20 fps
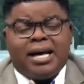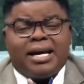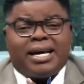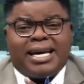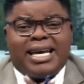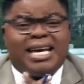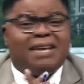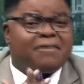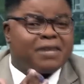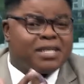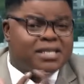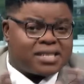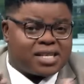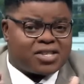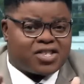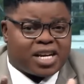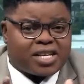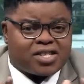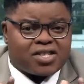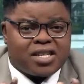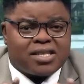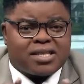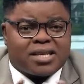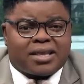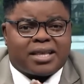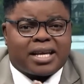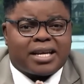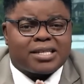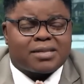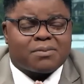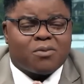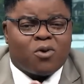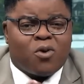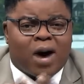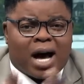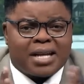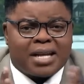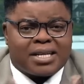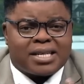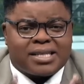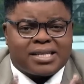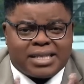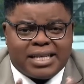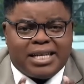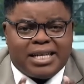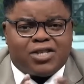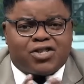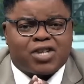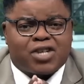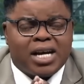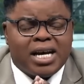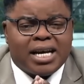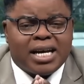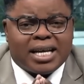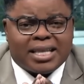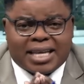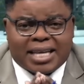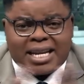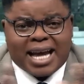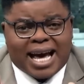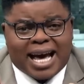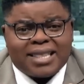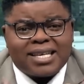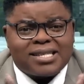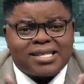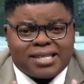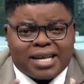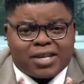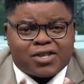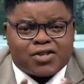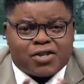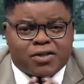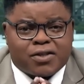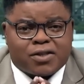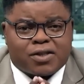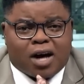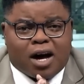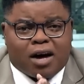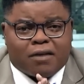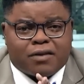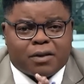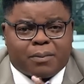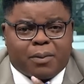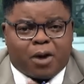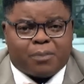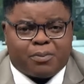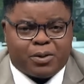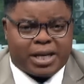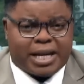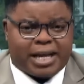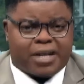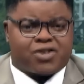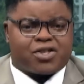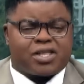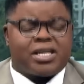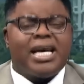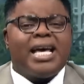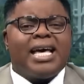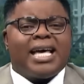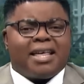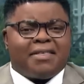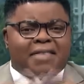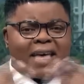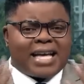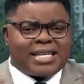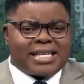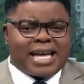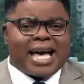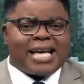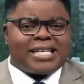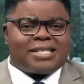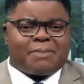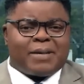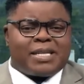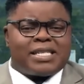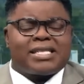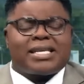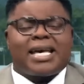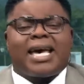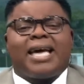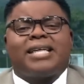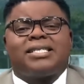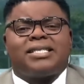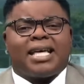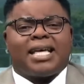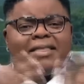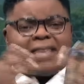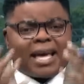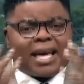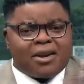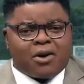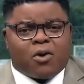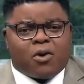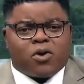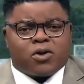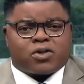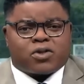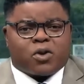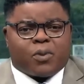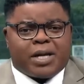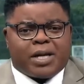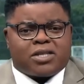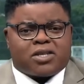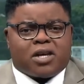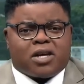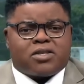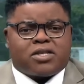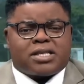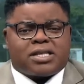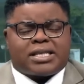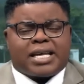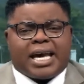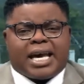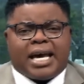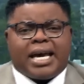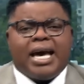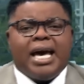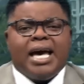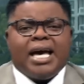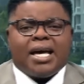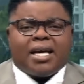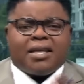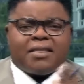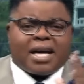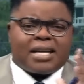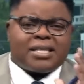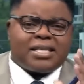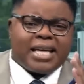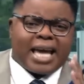even suggestions that there is more under siege than other sections of the population. That has been said. They then also went on to say that the